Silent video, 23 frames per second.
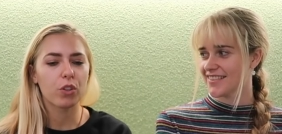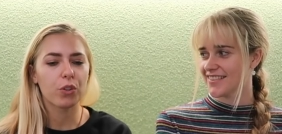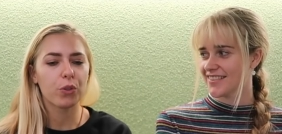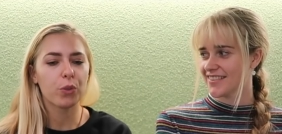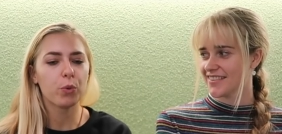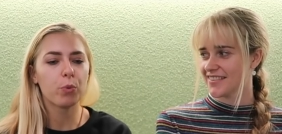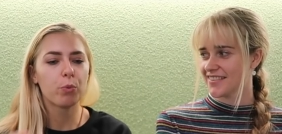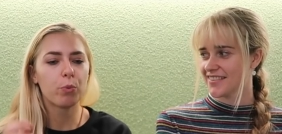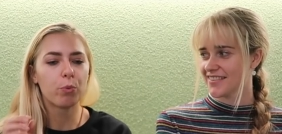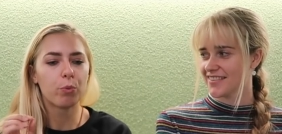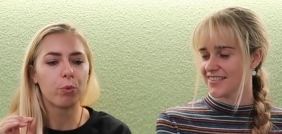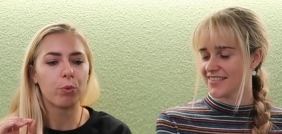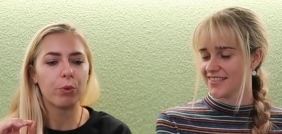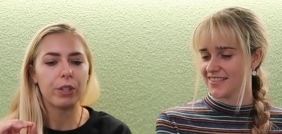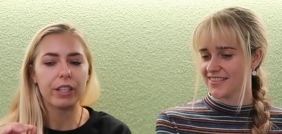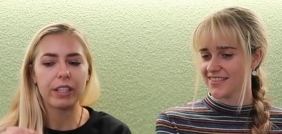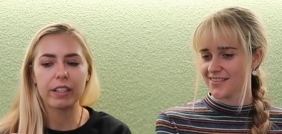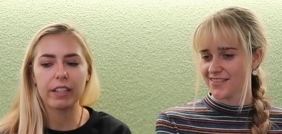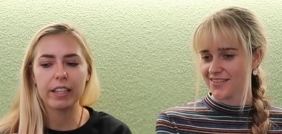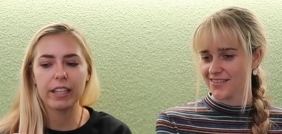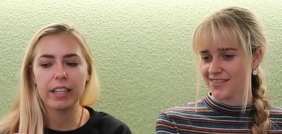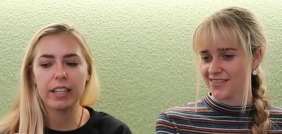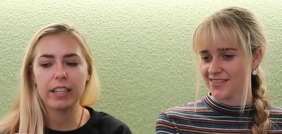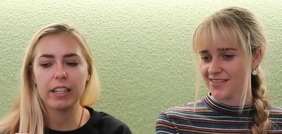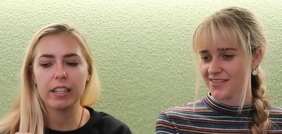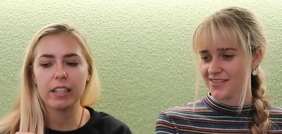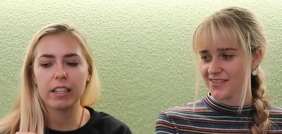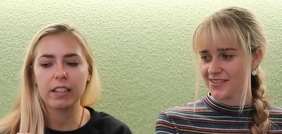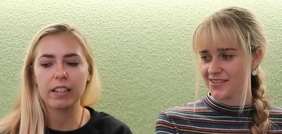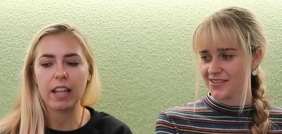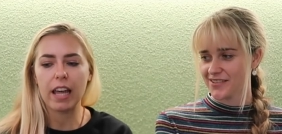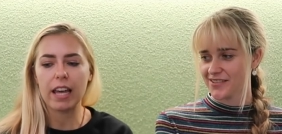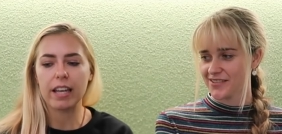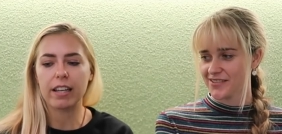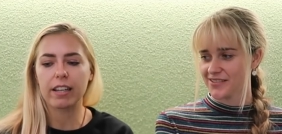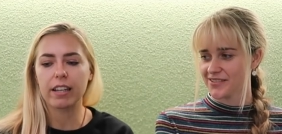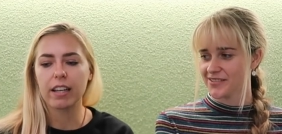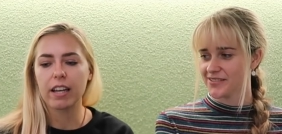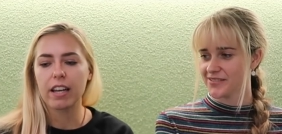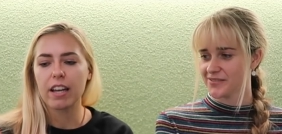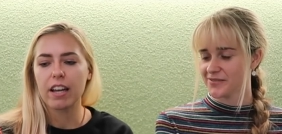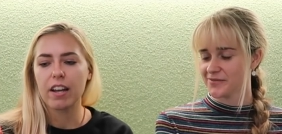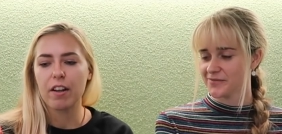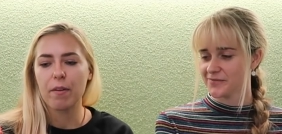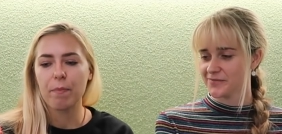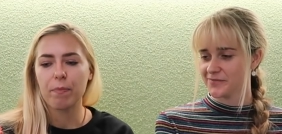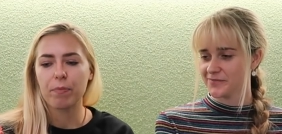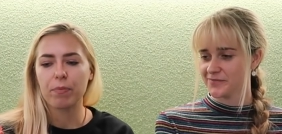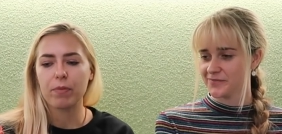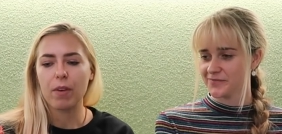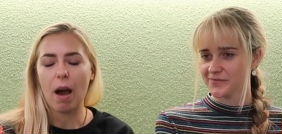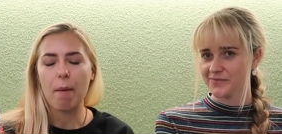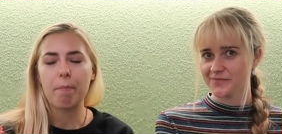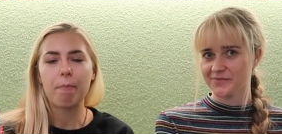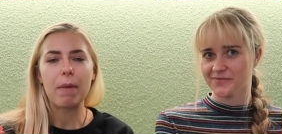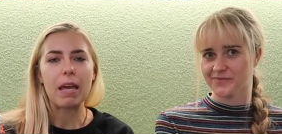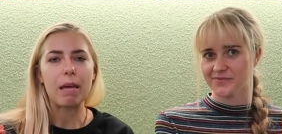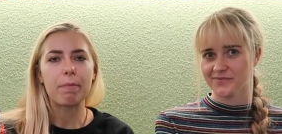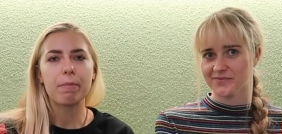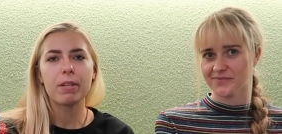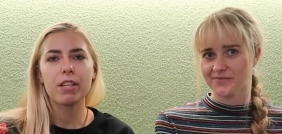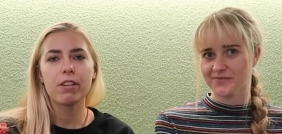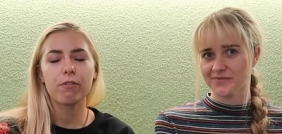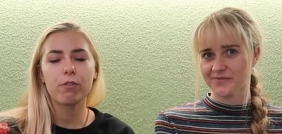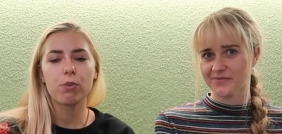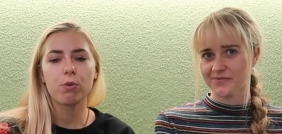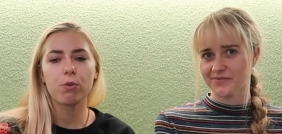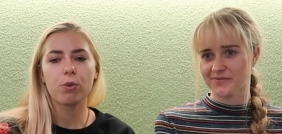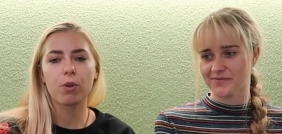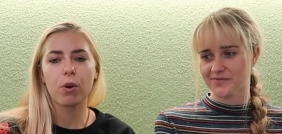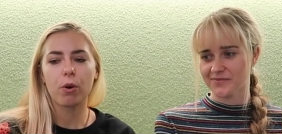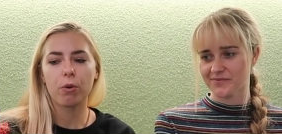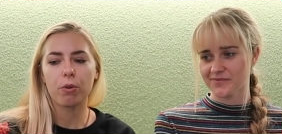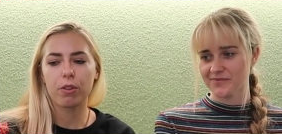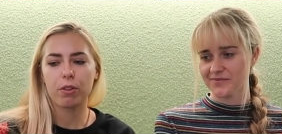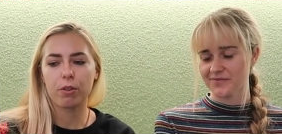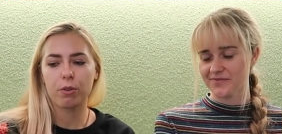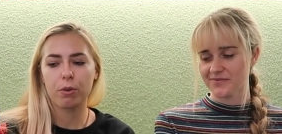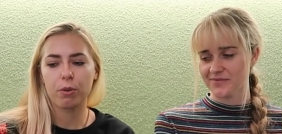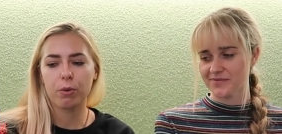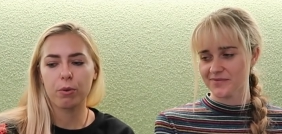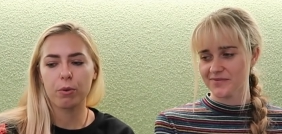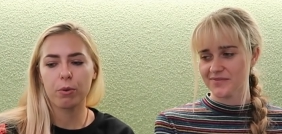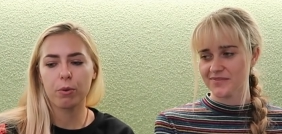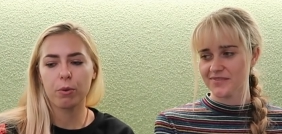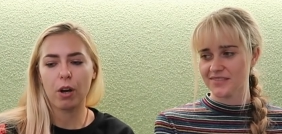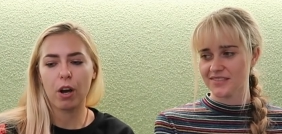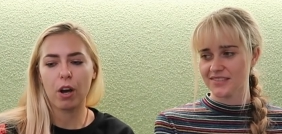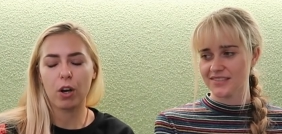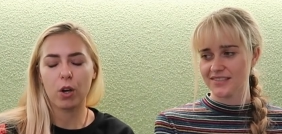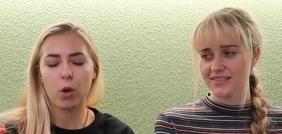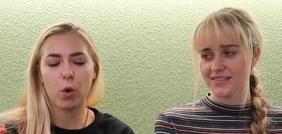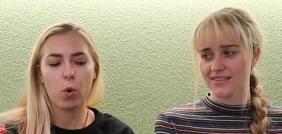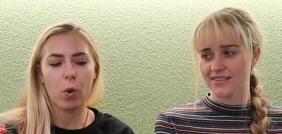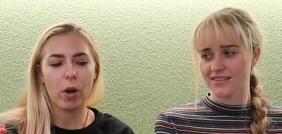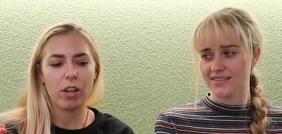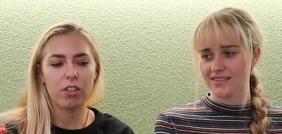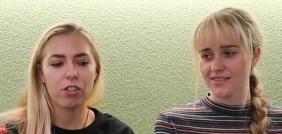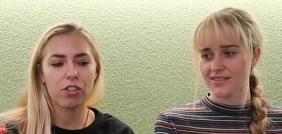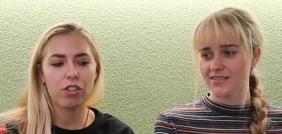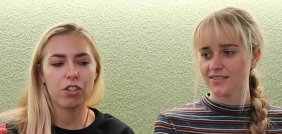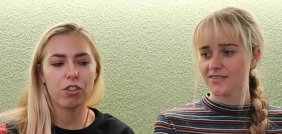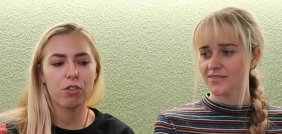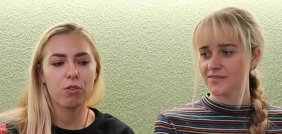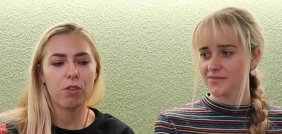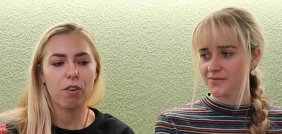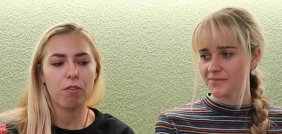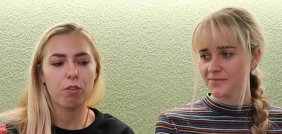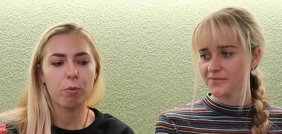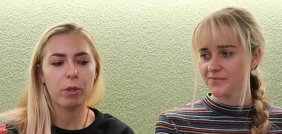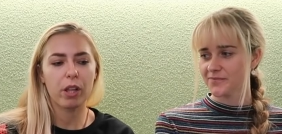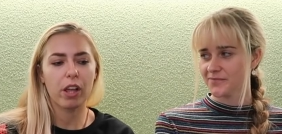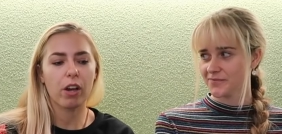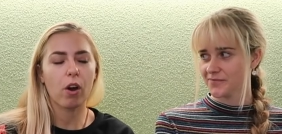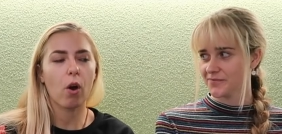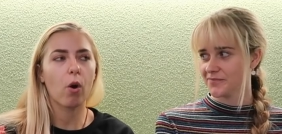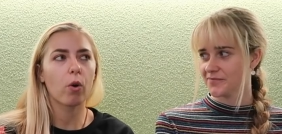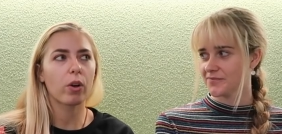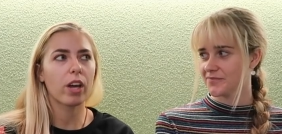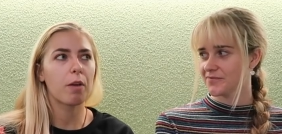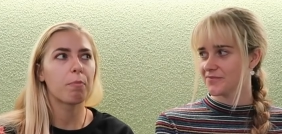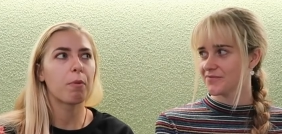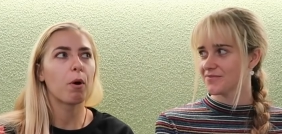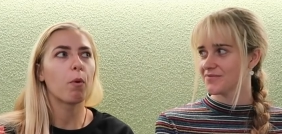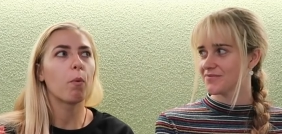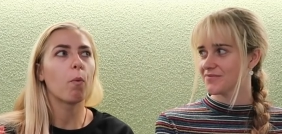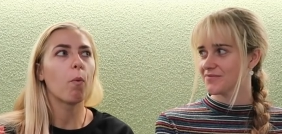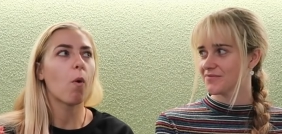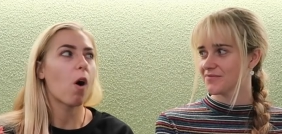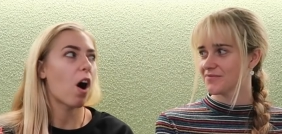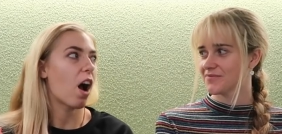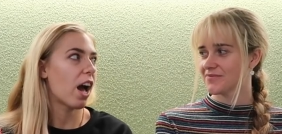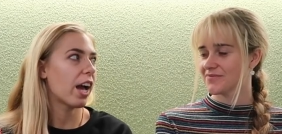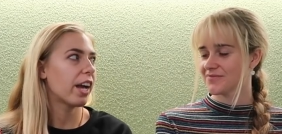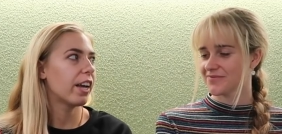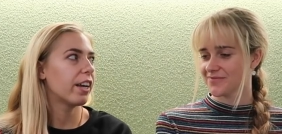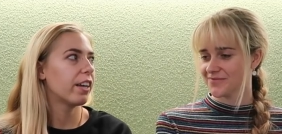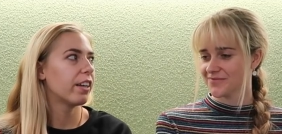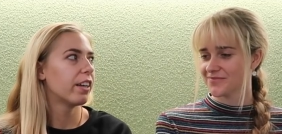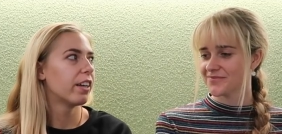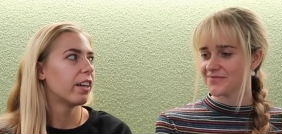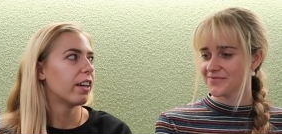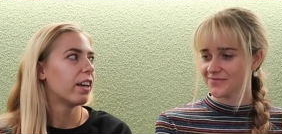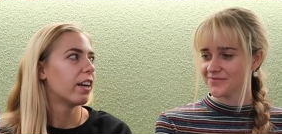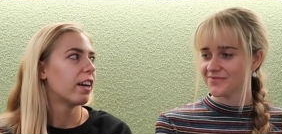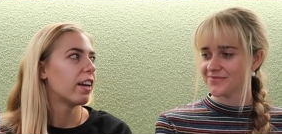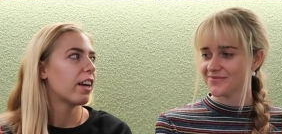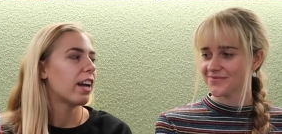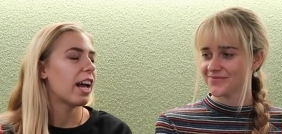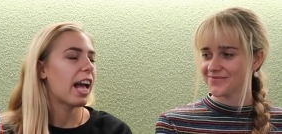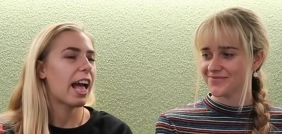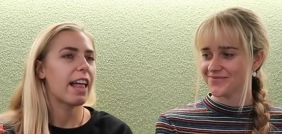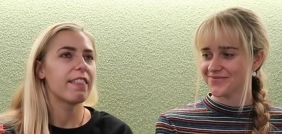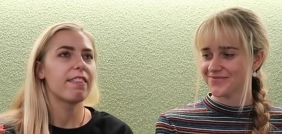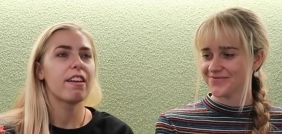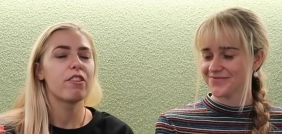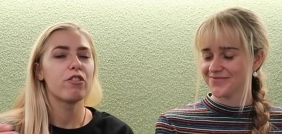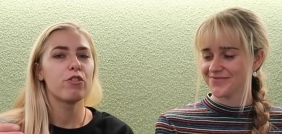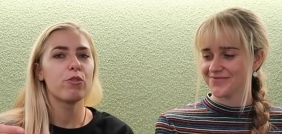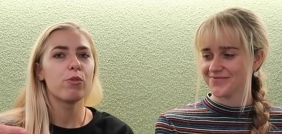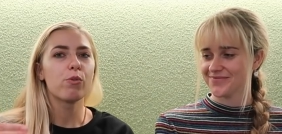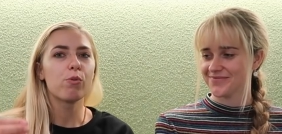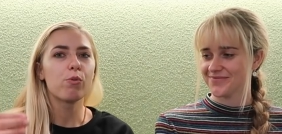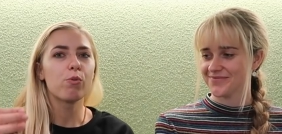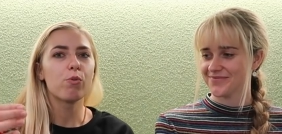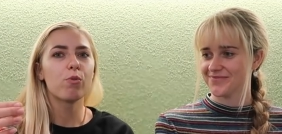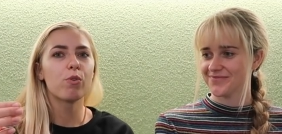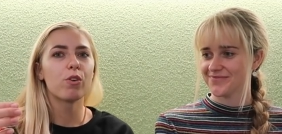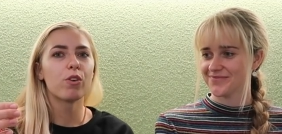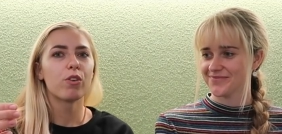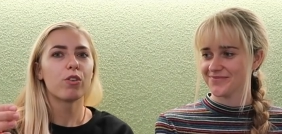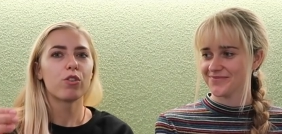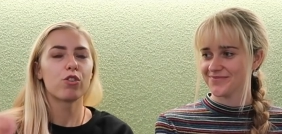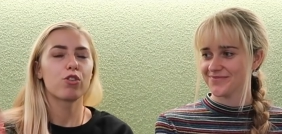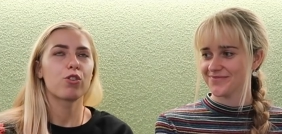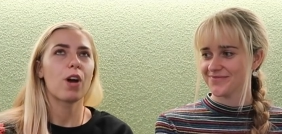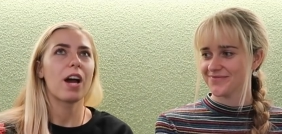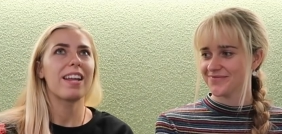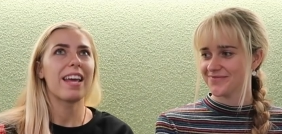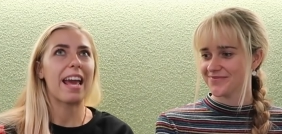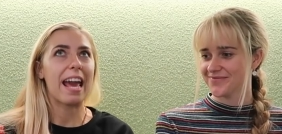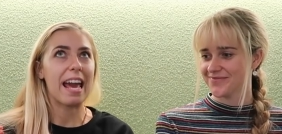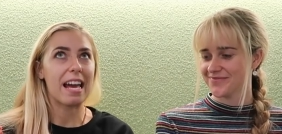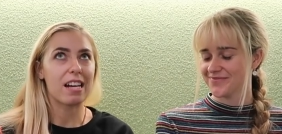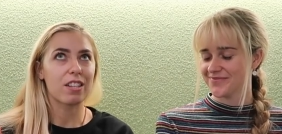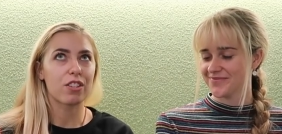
Speaker 1: you really, like, maybe if you go through a question, you have to be like, okay, but why? And then you try to